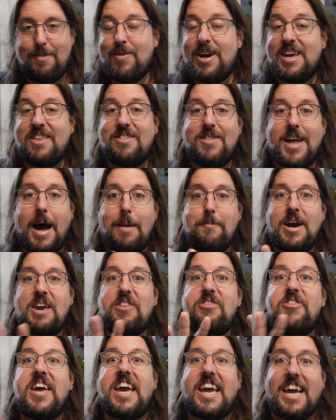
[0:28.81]
my
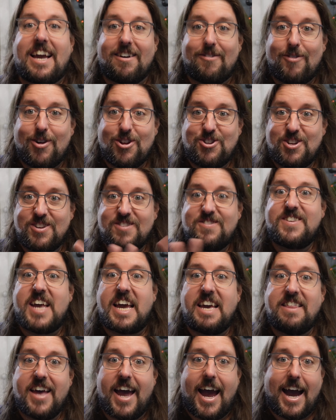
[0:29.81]
thing. We'll just
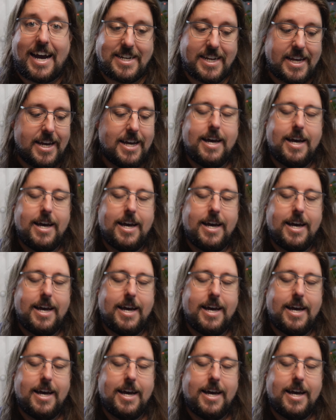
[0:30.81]
say that.